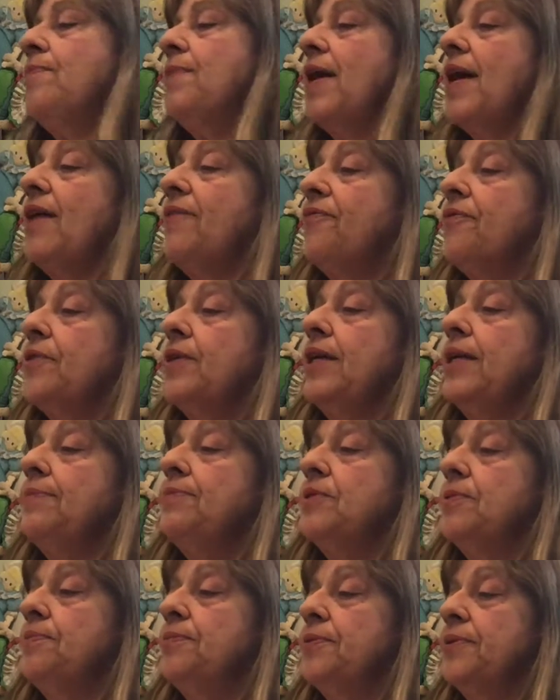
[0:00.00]
bad for
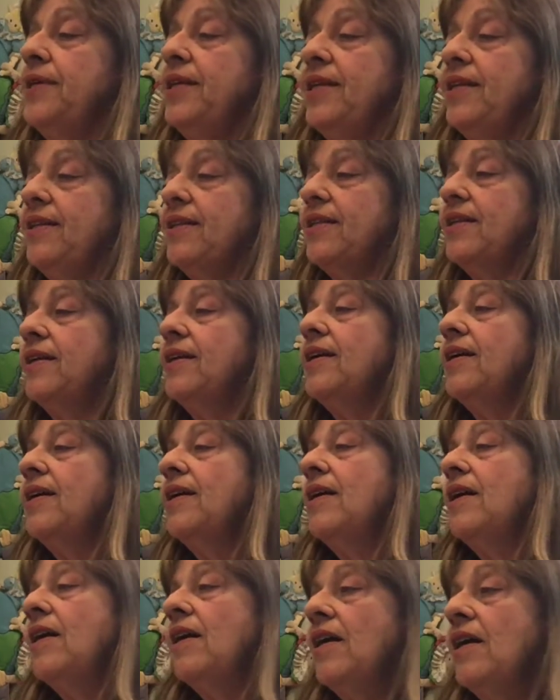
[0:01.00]
him to breathe.
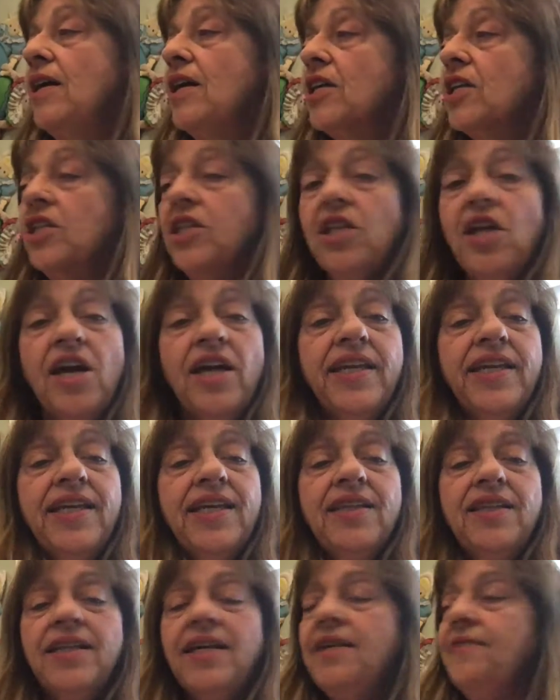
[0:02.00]

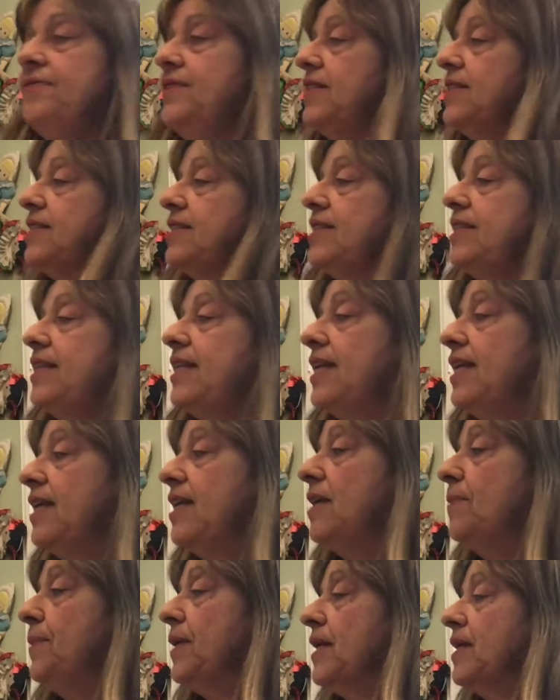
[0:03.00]
Claudia loved the city
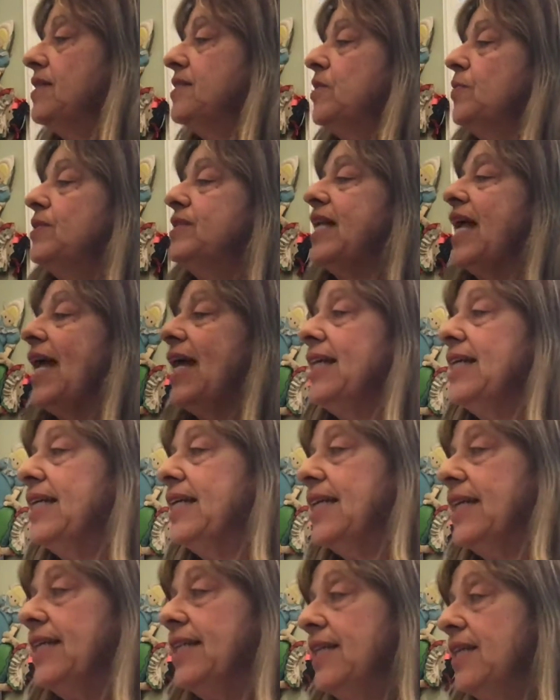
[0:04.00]
because it was
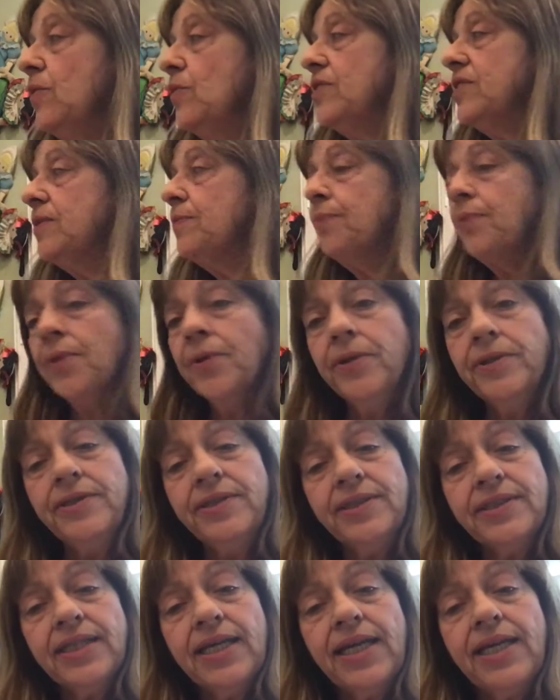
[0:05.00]
elegant, it was
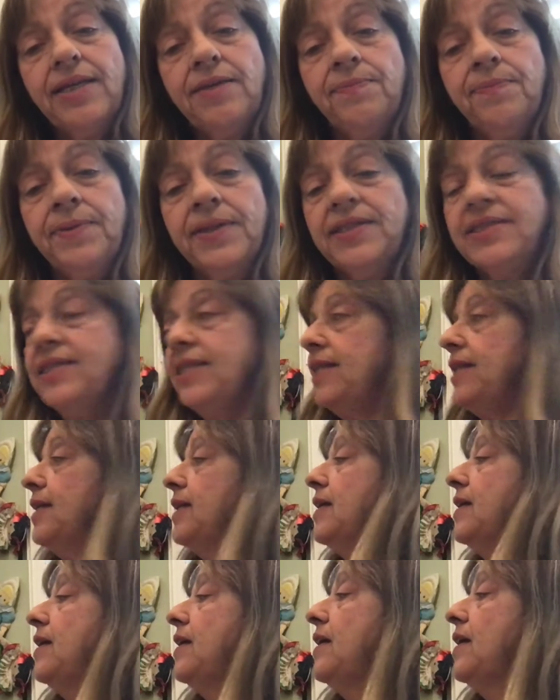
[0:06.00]
important and busy.
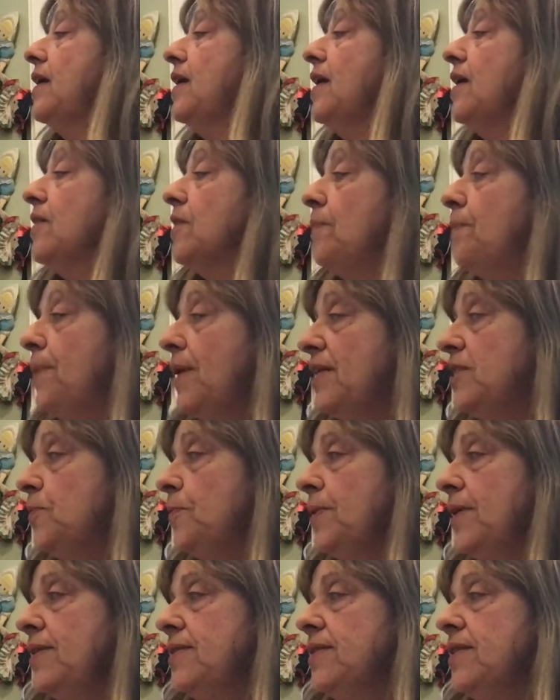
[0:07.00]
The
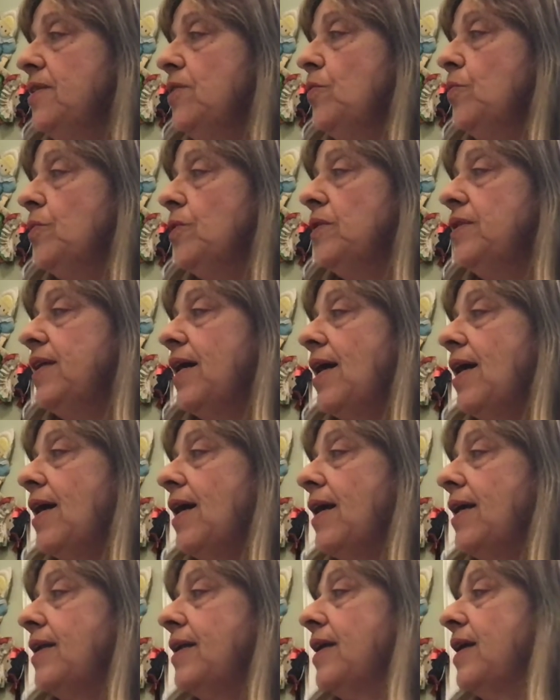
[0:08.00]
best place in the world to
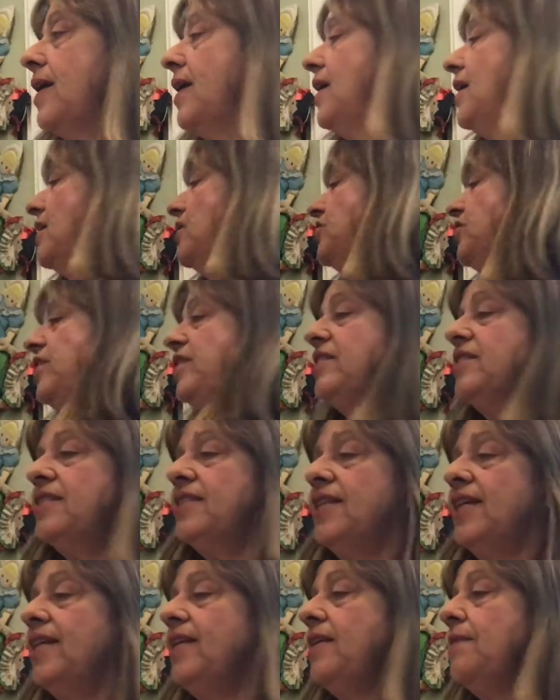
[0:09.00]
hide. She
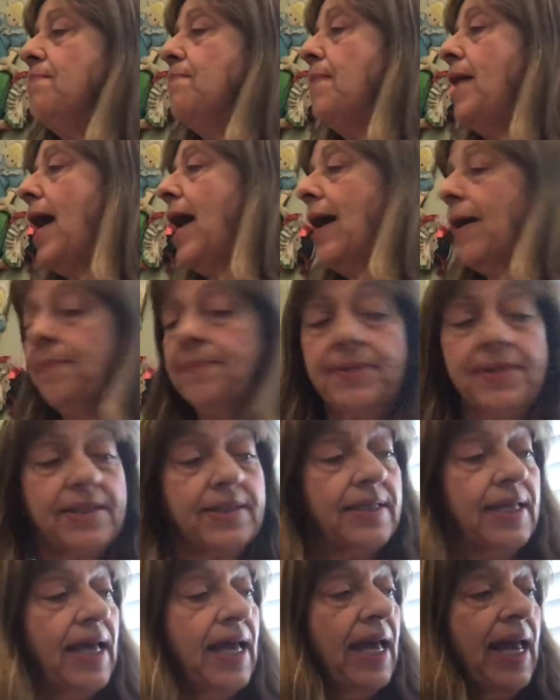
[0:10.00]
studied
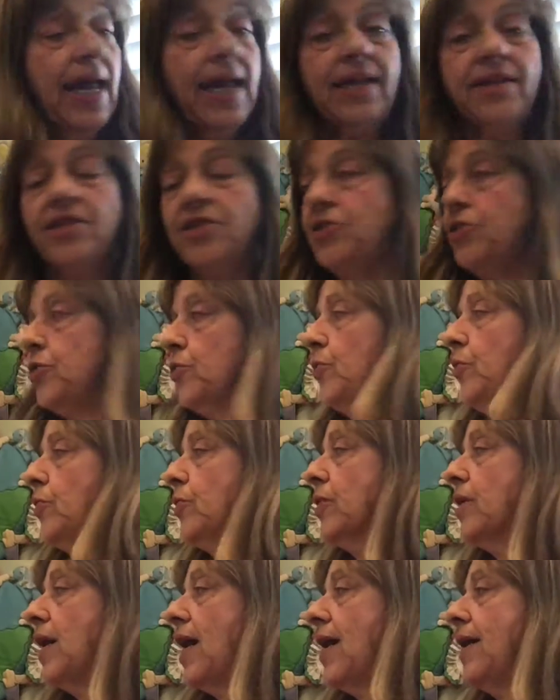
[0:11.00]
maps and the
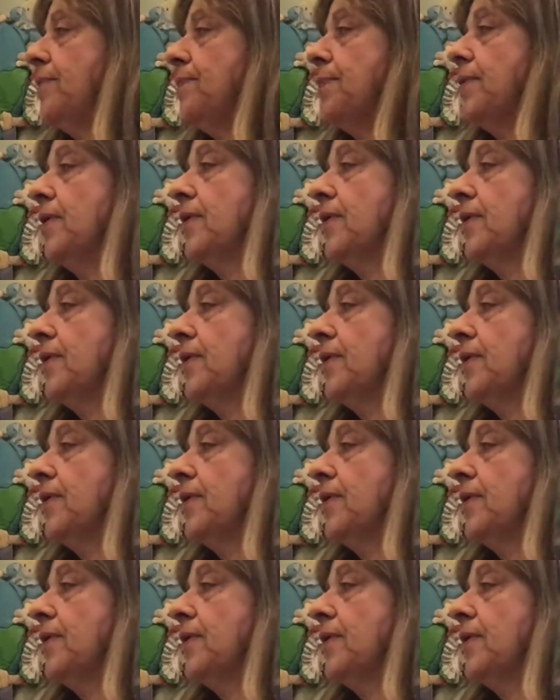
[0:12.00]
tour guide